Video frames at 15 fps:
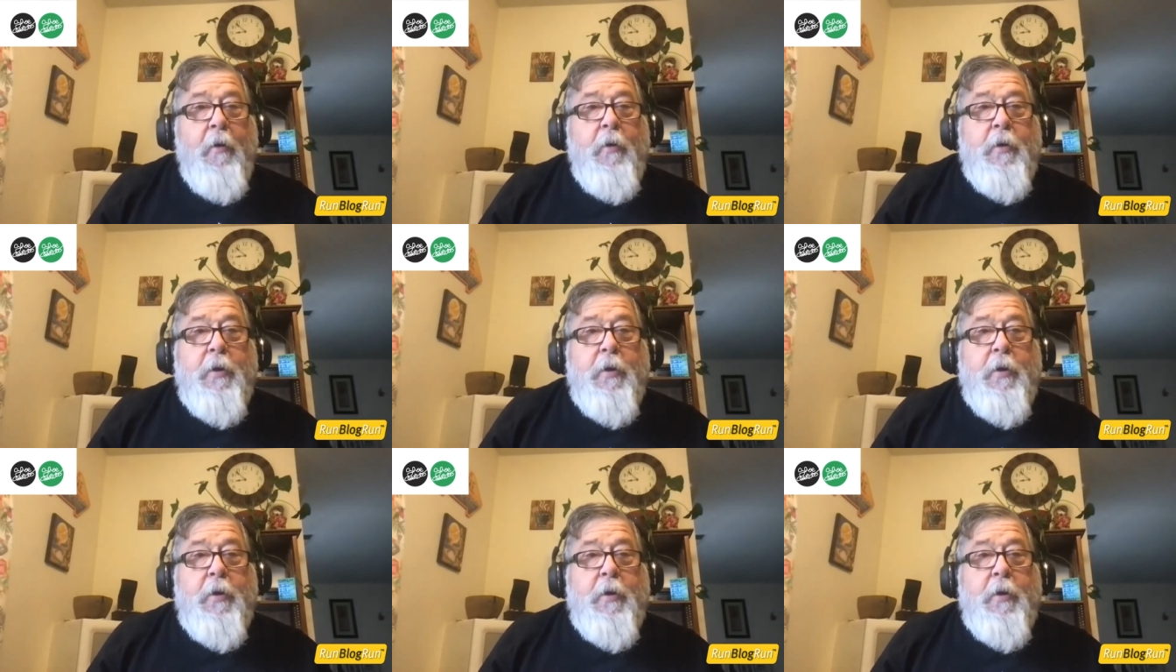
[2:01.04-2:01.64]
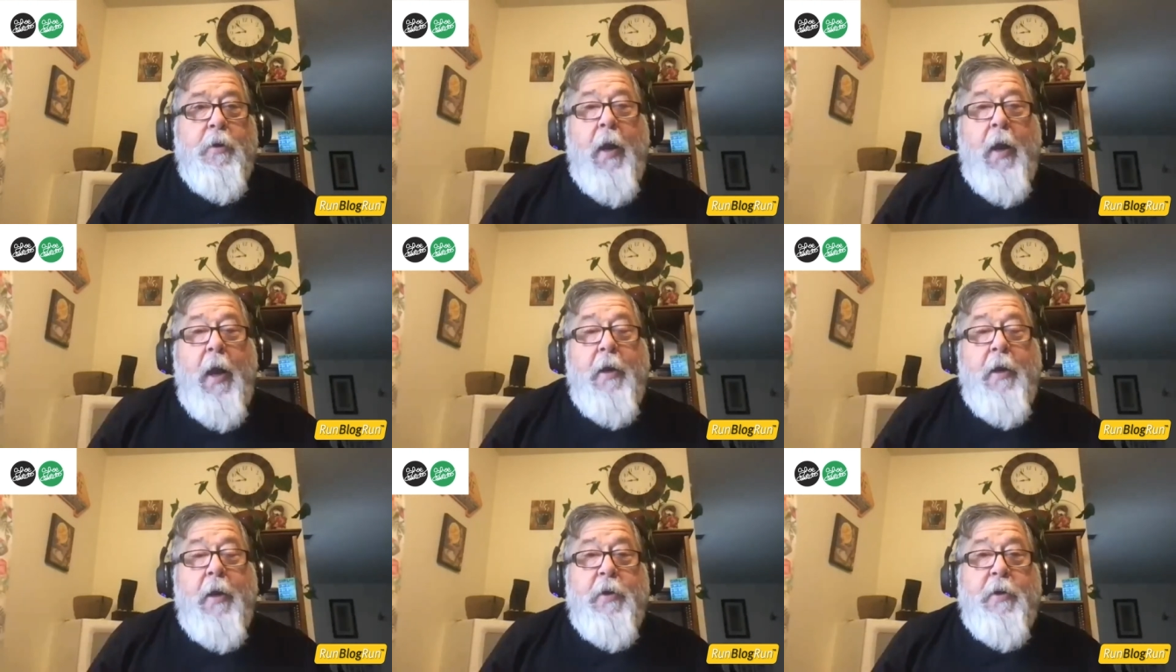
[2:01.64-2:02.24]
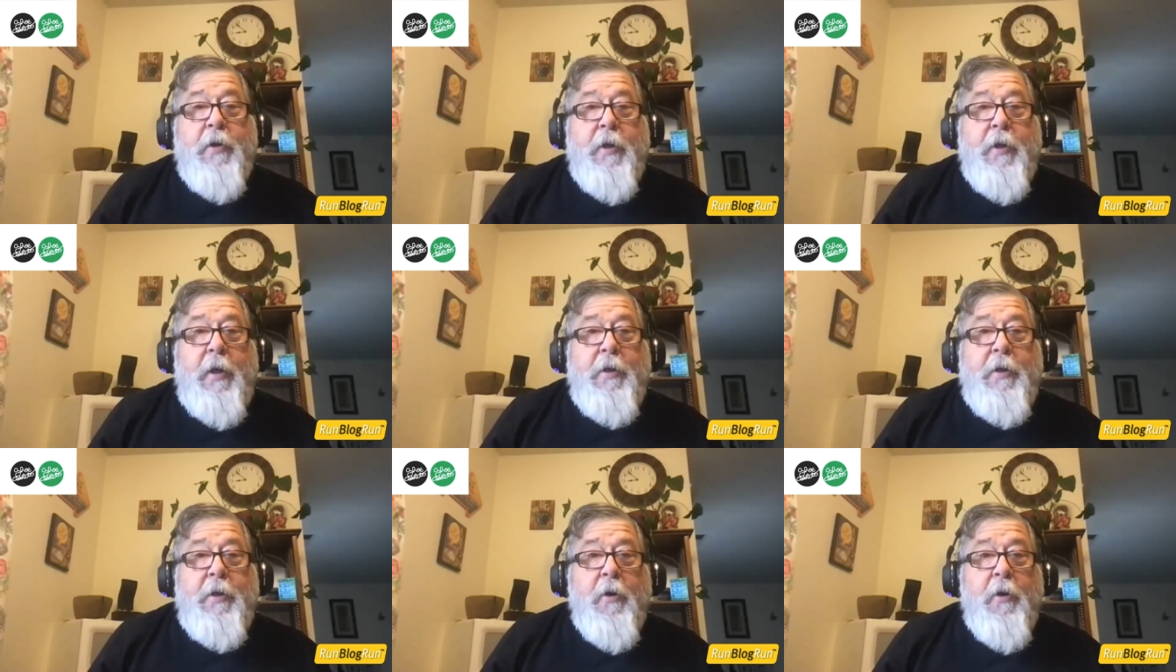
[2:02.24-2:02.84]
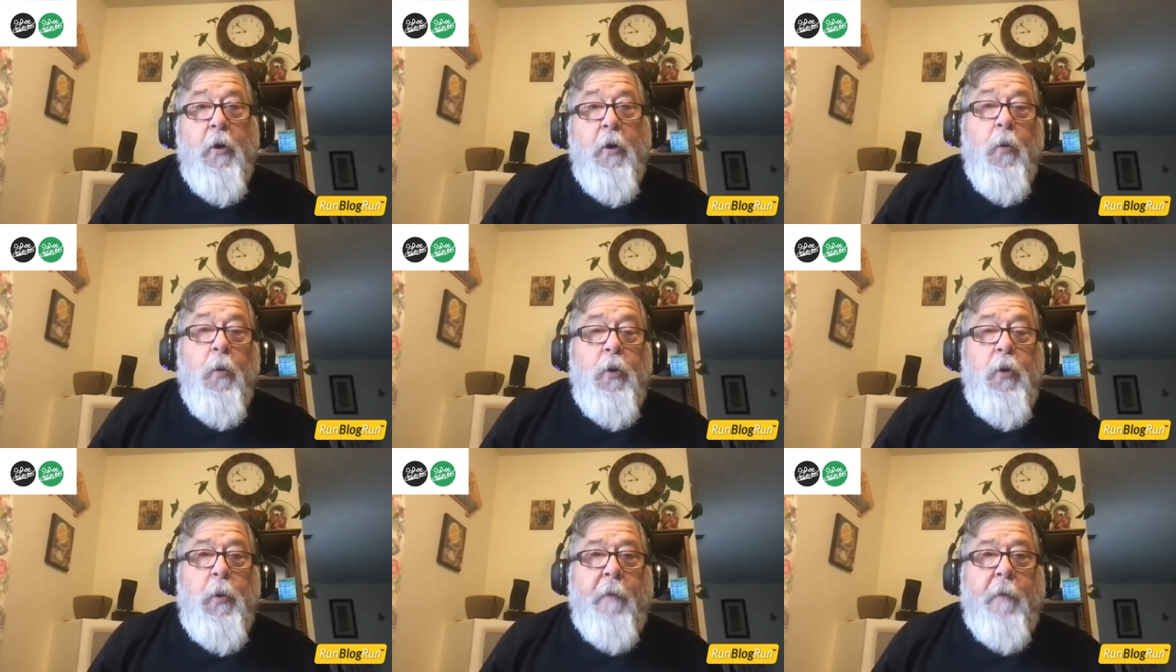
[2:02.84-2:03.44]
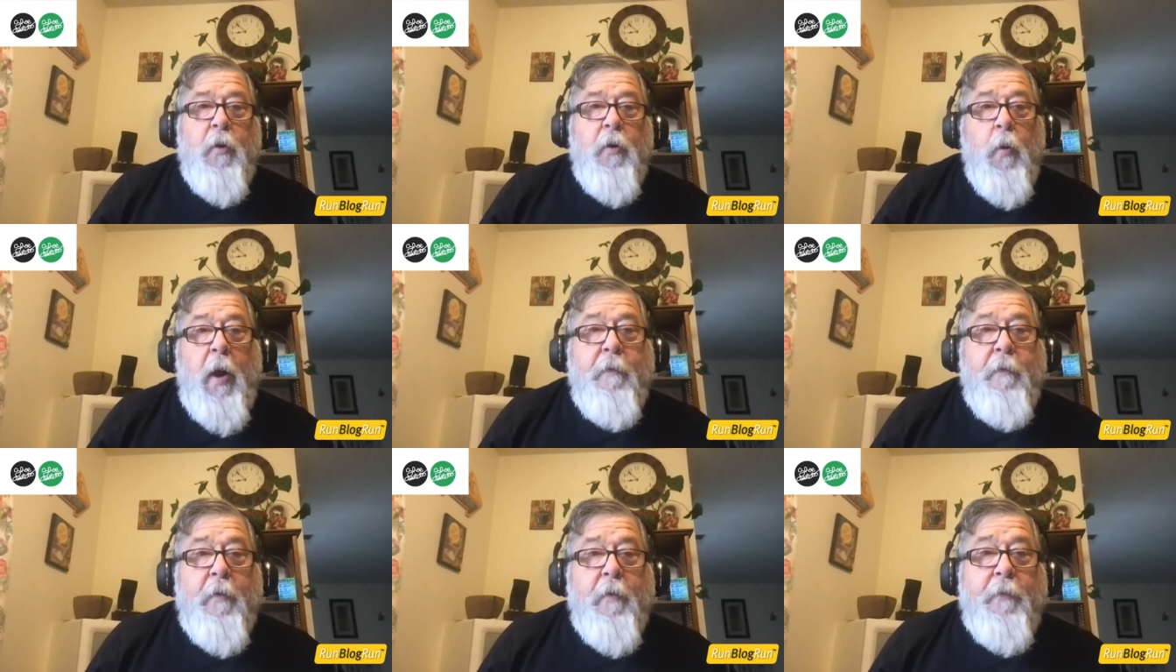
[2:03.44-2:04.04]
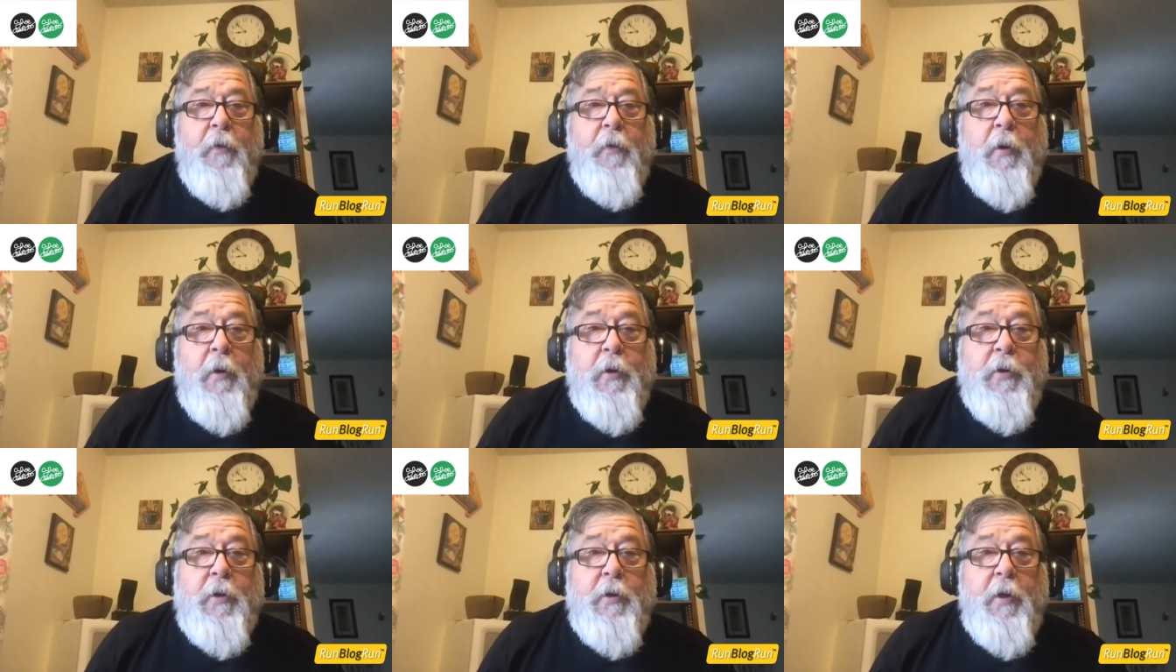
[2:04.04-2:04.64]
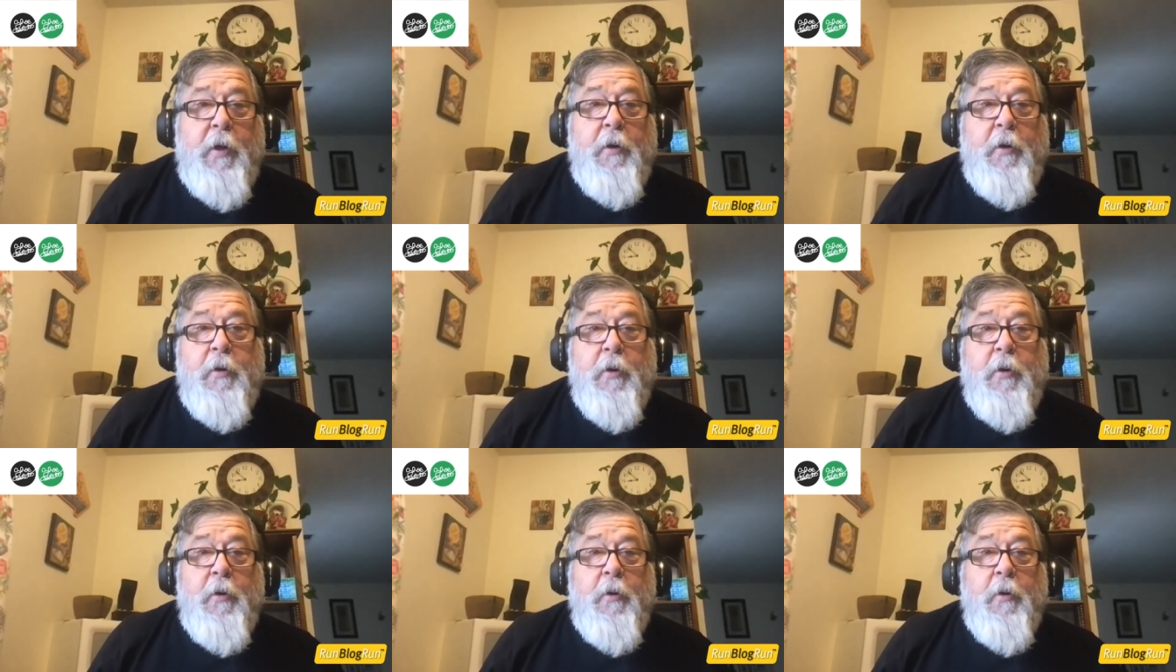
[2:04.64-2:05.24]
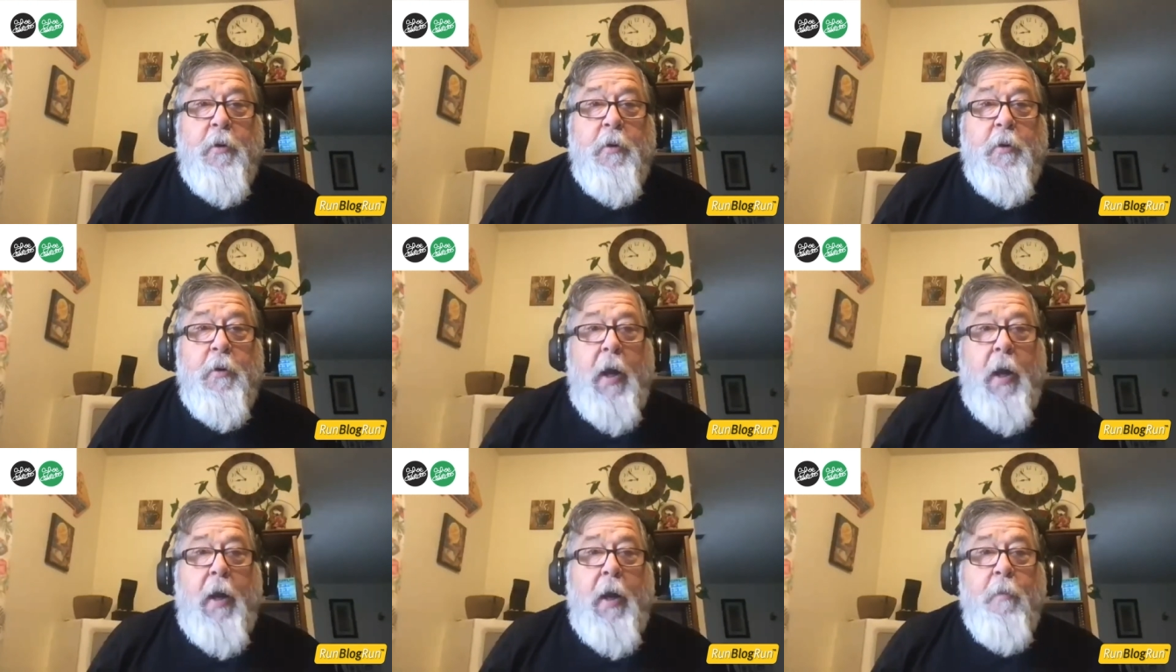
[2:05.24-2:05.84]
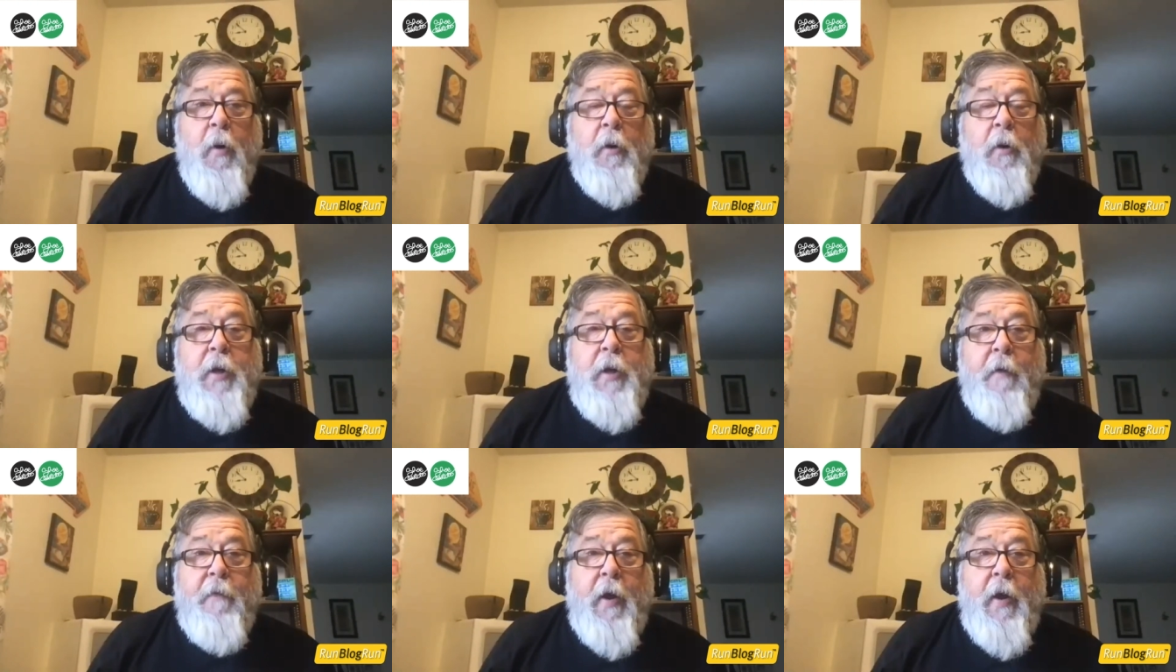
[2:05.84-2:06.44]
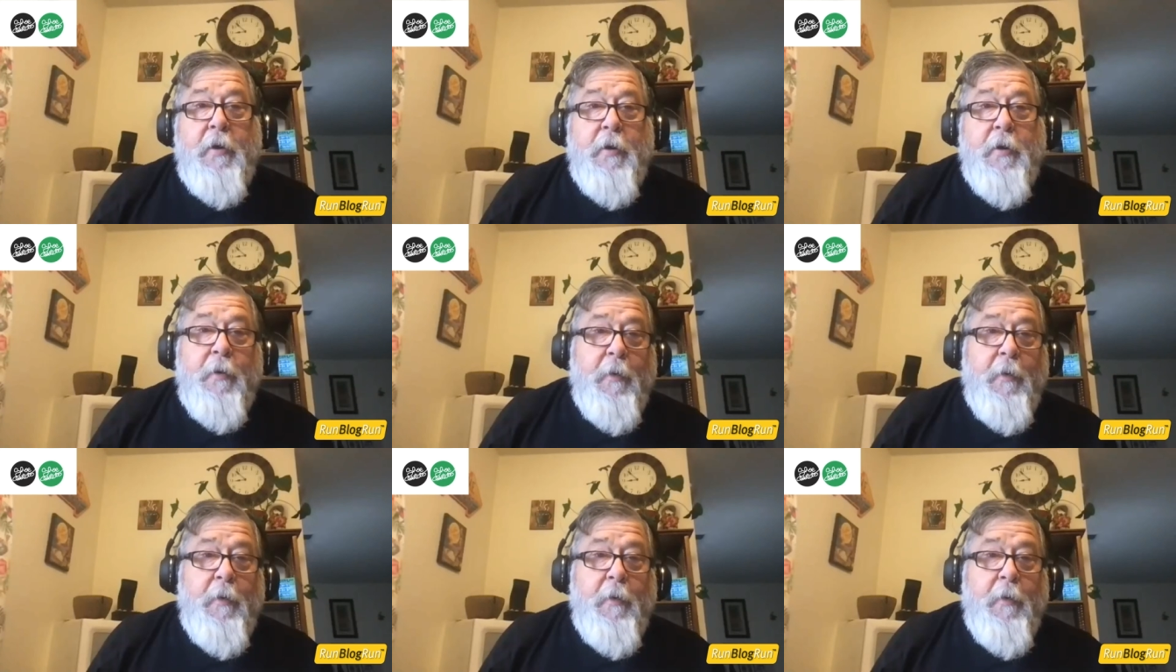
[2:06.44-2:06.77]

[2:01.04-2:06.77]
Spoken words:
So end of this season, or do we have to wait for a few years to see you do a multi-event?